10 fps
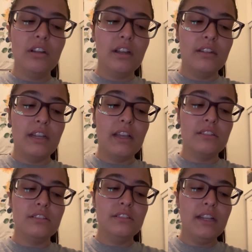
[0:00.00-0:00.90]
And
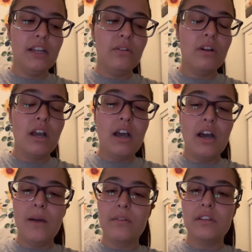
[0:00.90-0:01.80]
yes, so now
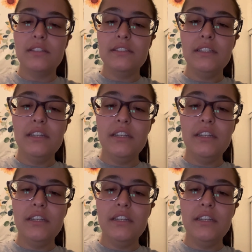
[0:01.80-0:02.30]
I'm gonna sit